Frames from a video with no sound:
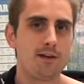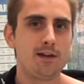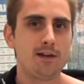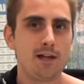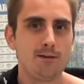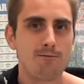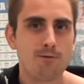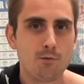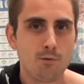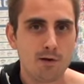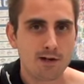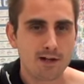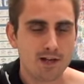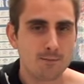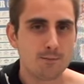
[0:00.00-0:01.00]
thing, if you
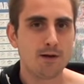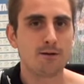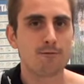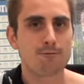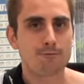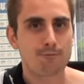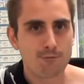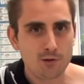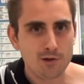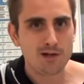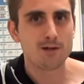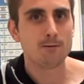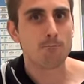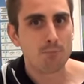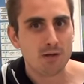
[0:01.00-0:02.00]
want to get my
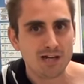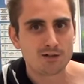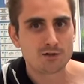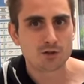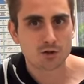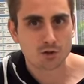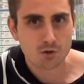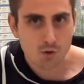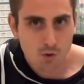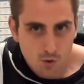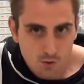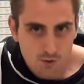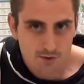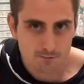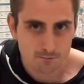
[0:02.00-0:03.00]
free picture
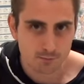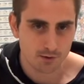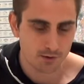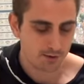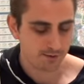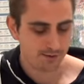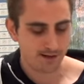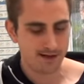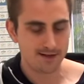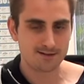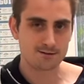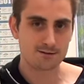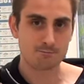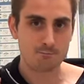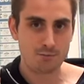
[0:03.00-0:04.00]
chord book that
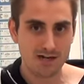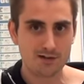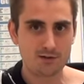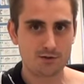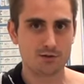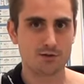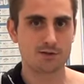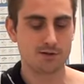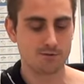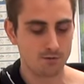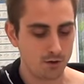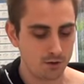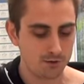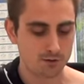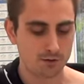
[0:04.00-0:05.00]
has pictures of
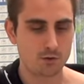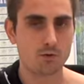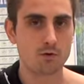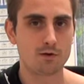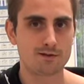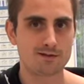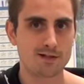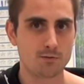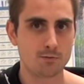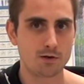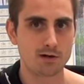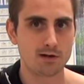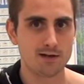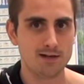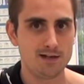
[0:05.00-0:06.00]
all the chords that we're
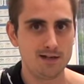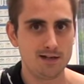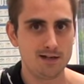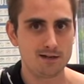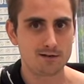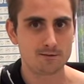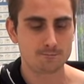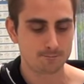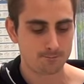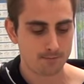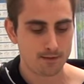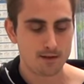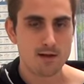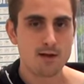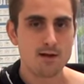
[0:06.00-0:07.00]
going to
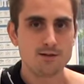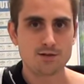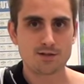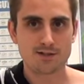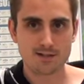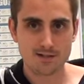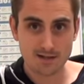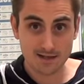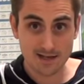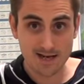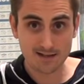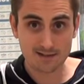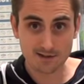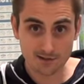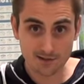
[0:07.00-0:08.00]
need, just
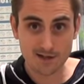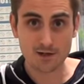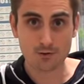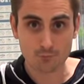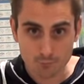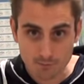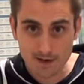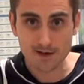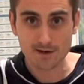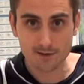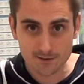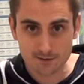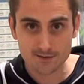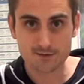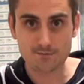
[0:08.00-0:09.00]
hit the link right
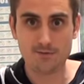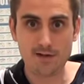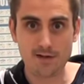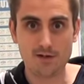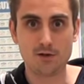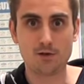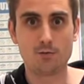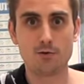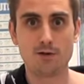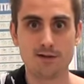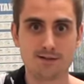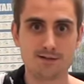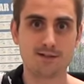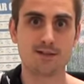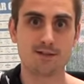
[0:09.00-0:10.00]
under this video where
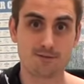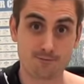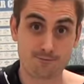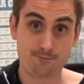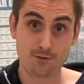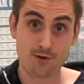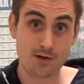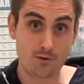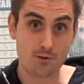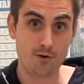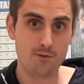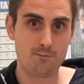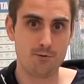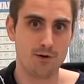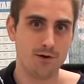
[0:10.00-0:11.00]
it says free
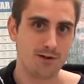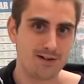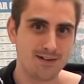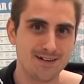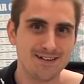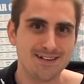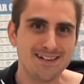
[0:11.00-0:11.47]
chord book,